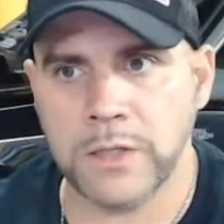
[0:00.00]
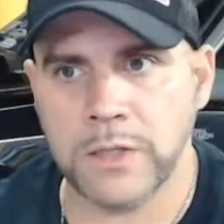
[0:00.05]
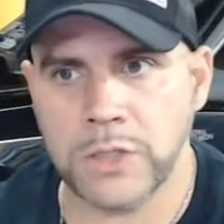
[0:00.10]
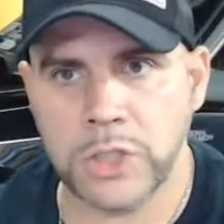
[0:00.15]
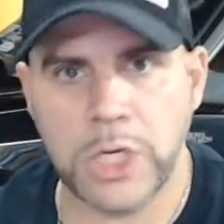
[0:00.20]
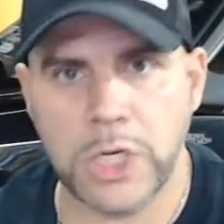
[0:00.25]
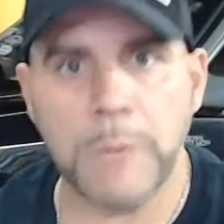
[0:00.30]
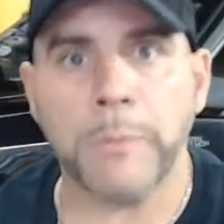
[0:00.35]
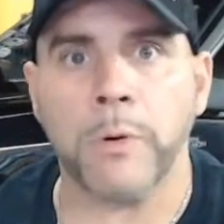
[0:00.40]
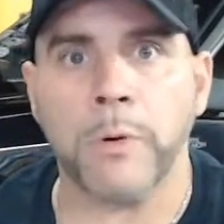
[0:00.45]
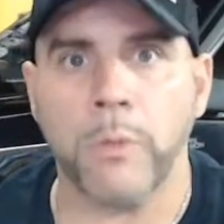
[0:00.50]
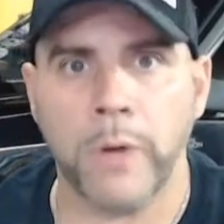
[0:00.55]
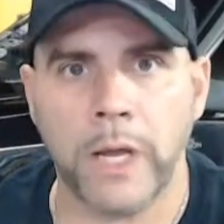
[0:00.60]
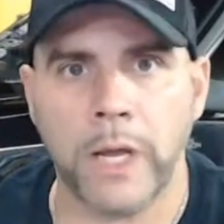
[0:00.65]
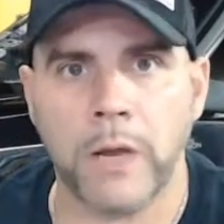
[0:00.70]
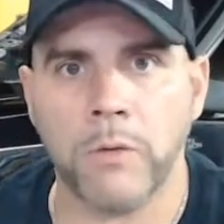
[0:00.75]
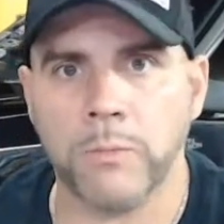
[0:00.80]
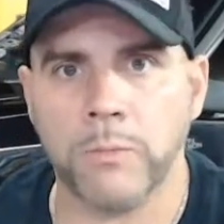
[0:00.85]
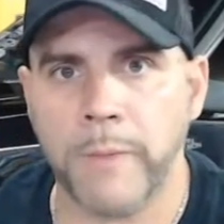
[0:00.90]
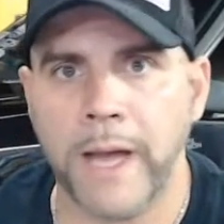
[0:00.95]
cheaper
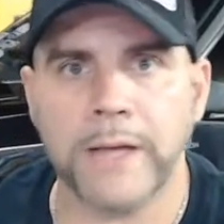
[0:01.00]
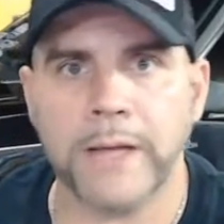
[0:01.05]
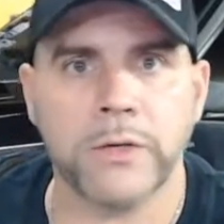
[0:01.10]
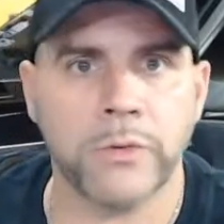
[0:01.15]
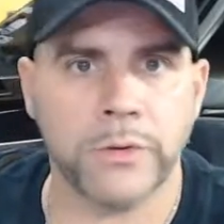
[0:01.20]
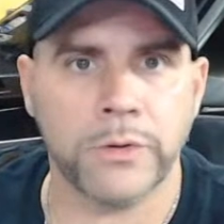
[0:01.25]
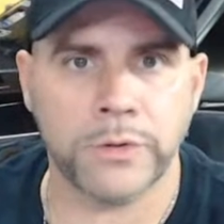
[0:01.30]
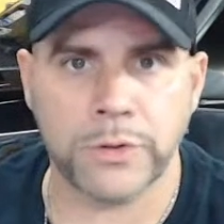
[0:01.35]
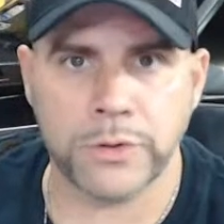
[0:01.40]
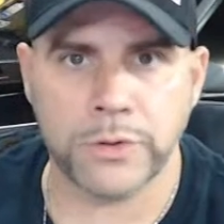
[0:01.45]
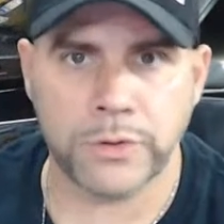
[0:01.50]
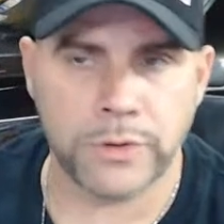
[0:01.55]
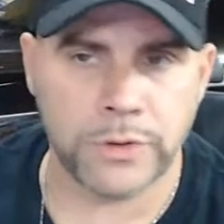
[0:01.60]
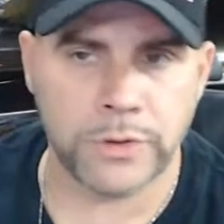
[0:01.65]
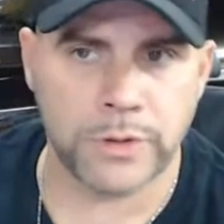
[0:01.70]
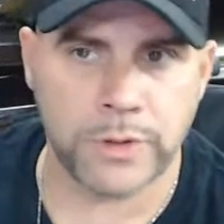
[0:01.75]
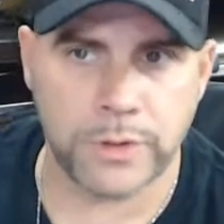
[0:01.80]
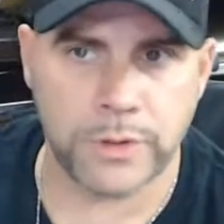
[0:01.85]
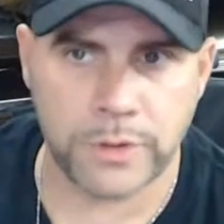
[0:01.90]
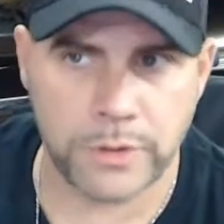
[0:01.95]
way by doing
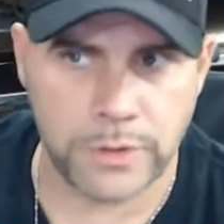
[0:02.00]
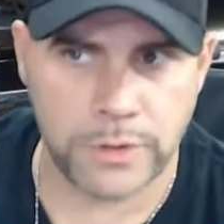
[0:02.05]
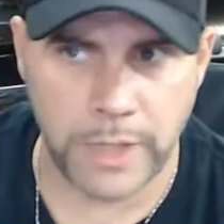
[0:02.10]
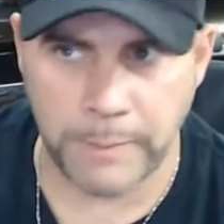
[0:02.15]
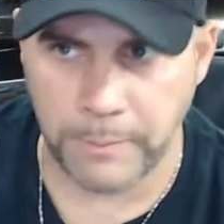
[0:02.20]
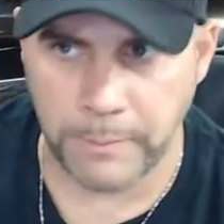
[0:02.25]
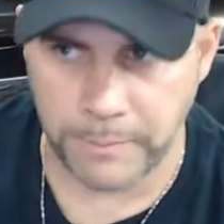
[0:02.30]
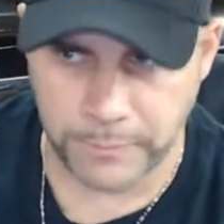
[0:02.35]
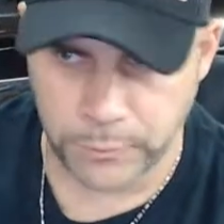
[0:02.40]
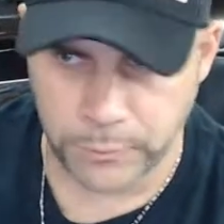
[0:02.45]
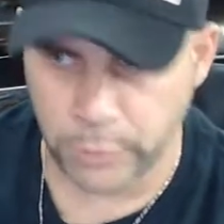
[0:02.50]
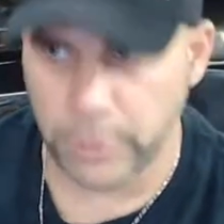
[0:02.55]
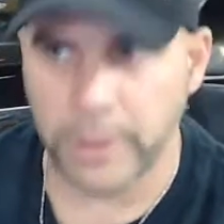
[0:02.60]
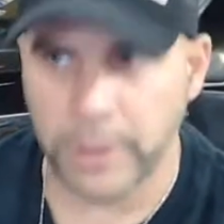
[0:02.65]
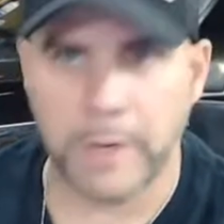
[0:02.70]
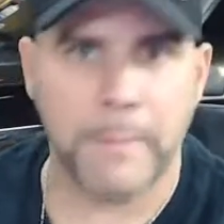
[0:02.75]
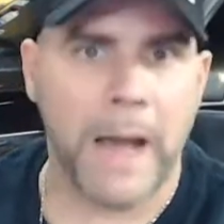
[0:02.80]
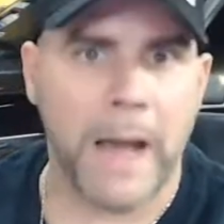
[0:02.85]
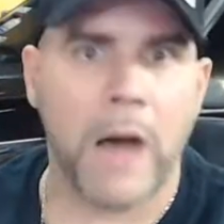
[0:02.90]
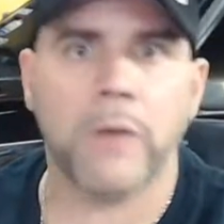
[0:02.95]
the drilling
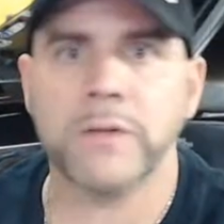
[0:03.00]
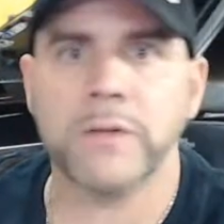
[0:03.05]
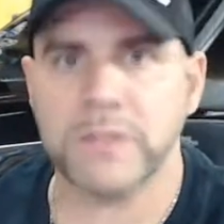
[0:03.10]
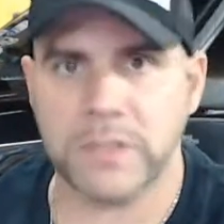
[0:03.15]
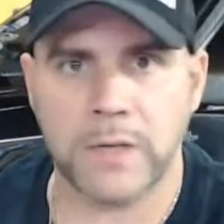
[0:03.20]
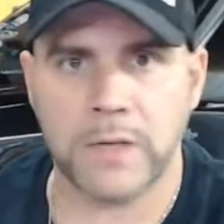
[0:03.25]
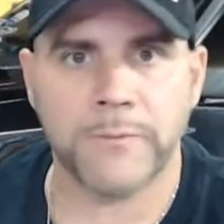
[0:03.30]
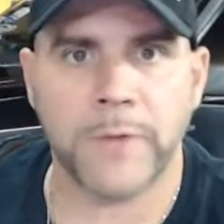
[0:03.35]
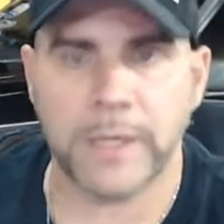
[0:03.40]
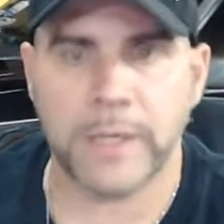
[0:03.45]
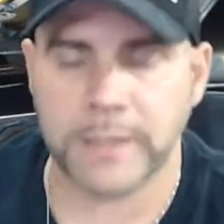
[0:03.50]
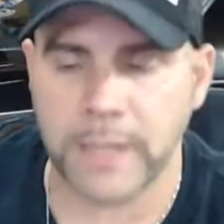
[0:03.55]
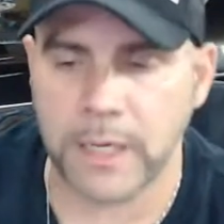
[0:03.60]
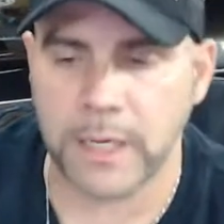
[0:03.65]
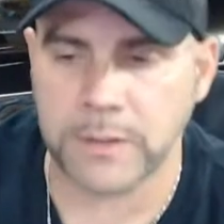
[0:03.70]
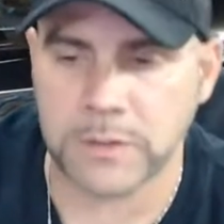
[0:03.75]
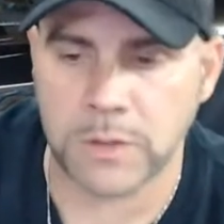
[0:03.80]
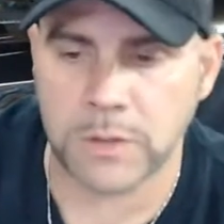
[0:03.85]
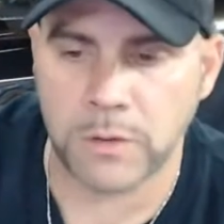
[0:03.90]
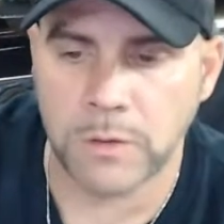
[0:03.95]
them out and stuff like
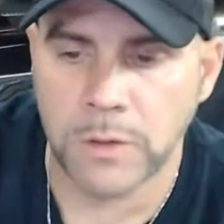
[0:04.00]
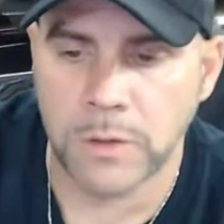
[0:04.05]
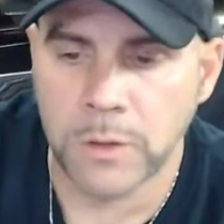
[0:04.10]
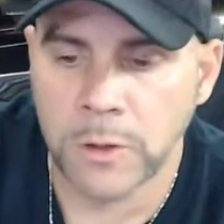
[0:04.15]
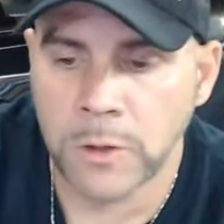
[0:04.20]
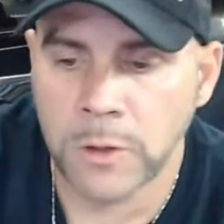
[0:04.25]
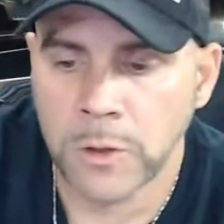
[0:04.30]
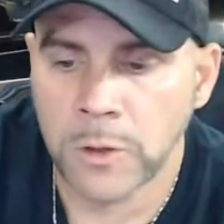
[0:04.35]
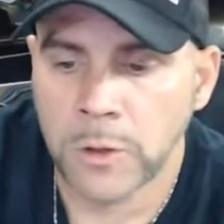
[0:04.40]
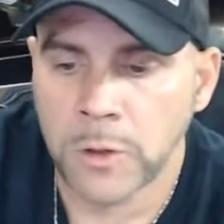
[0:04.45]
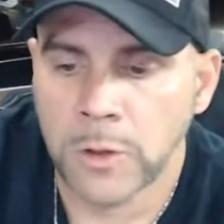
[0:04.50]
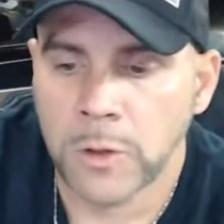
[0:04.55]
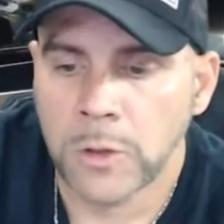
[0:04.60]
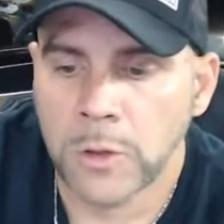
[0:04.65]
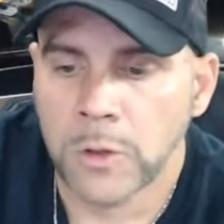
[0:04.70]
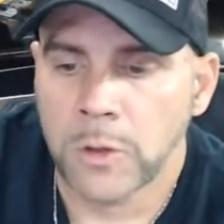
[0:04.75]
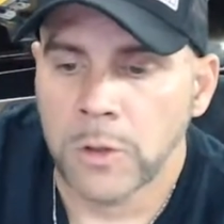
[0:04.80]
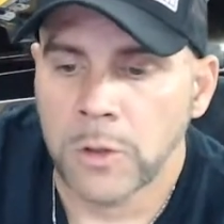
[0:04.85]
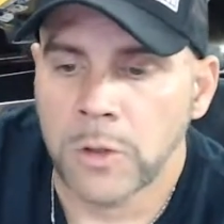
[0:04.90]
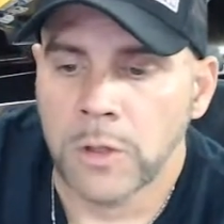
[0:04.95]
that. So
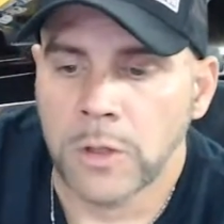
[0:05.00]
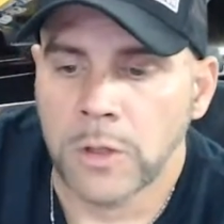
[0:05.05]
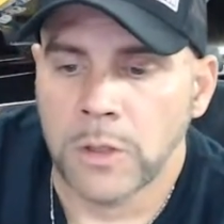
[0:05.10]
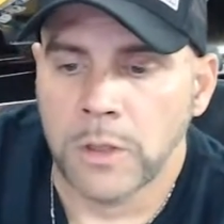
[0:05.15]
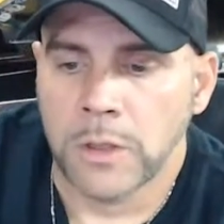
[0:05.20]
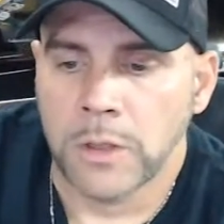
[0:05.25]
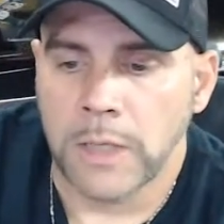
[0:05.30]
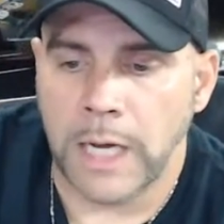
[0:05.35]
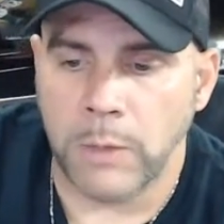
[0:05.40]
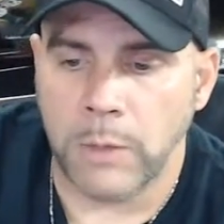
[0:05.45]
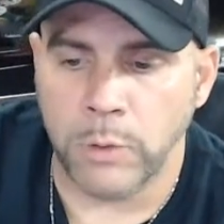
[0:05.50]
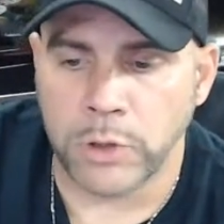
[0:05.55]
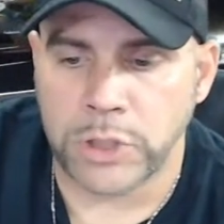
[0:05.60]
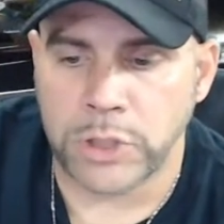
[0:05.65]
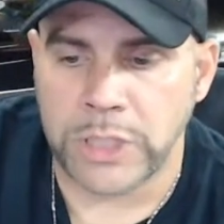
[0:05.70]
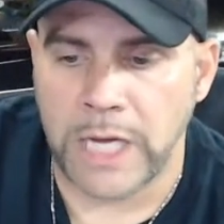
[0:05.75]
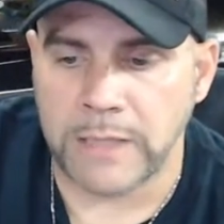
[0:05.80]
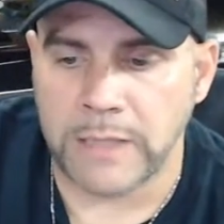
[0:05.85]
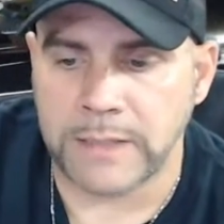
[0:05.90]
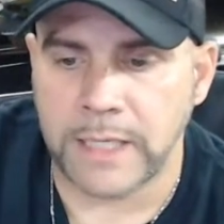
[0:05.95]
I will
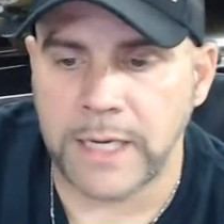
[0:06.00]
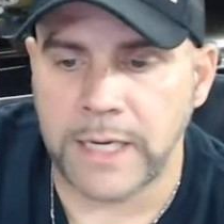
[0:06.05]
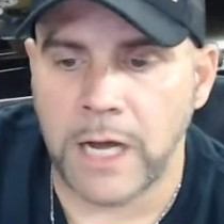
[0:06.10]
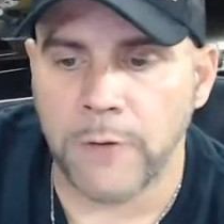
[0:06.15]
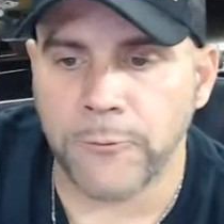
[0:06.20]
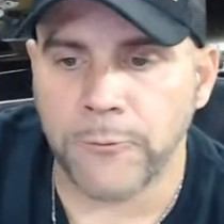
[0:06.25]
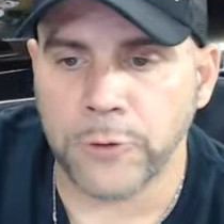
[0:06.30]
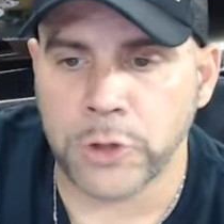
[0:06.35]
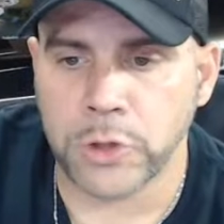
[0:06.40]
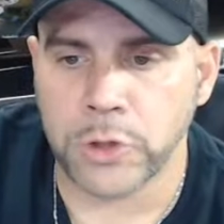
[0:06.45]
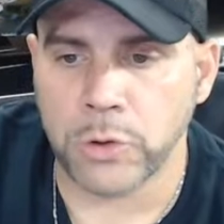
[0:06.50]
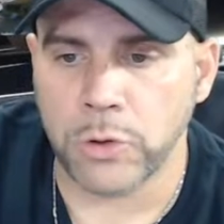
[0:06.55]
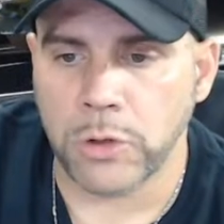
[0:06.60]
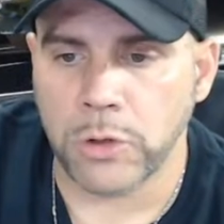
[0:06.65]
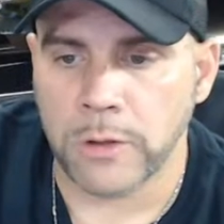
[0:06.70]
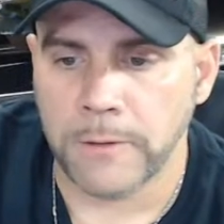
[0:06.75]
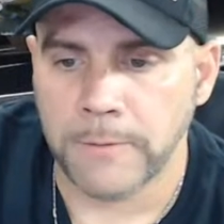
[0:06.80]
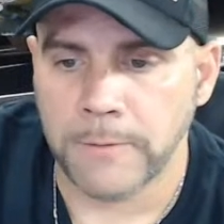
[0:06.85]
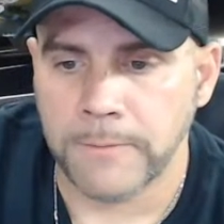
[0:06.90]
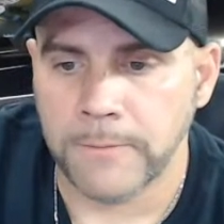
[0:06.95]
shout that out for sure.